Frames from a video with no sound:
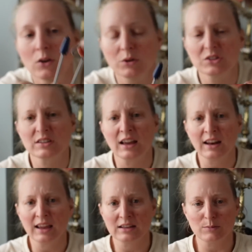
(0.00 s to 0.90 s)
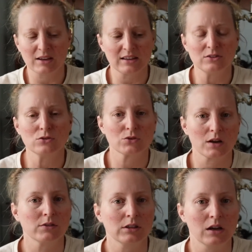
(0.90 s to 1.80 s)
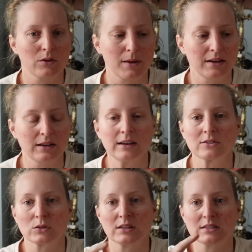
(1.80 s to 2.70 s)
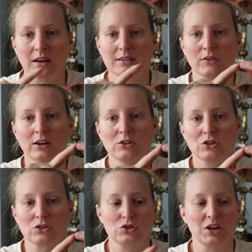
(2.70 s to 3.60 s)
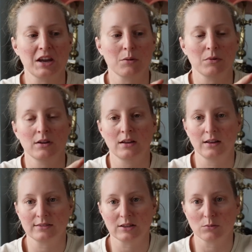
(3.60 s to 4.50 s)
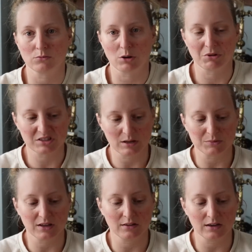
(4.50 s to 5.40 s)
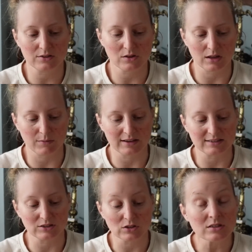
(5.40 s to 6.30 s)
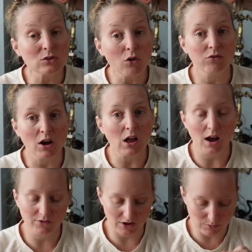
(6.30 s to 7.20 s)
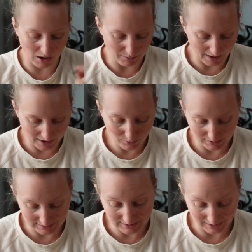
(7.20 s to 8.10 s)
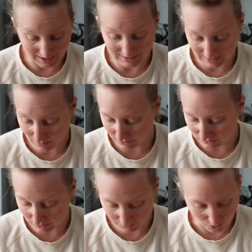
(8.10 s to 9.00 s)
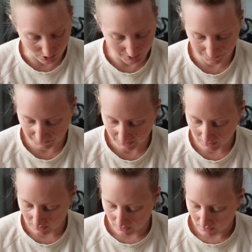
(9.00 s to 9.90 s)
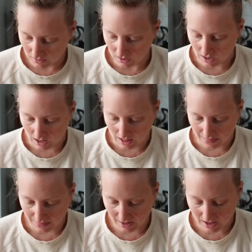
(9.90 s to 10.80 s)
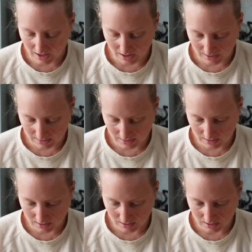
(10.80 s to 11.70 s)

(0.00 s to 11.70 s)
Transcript: which is kind of handy because I do travel a lot with my knitting, so it is nice if I can just jam some rubber tips on there so that my stitches don't fall off in my bag, because that has happened before. And then